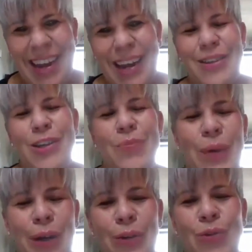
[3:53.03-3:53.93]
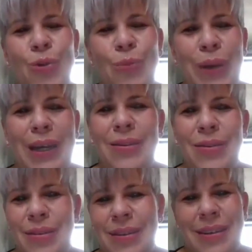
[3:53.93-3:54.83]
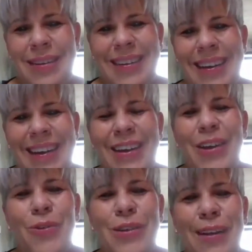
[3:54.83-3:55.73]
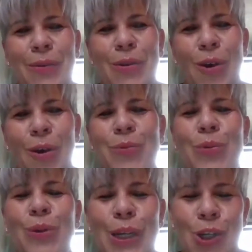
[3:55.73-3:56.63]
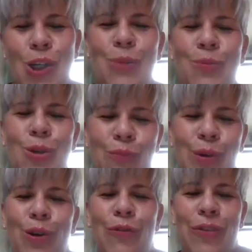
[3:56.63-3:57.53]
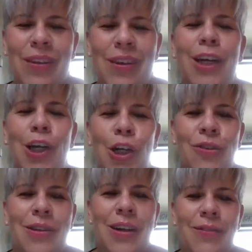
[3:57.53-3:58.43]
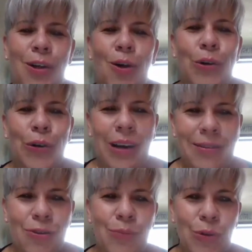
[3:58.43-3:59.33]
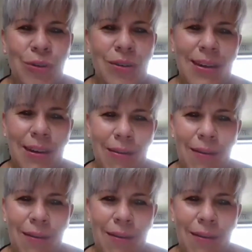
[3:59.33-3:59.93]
It does break your soul because you're dealing with all these relationships you've built over the years, and you have to call your customers and tell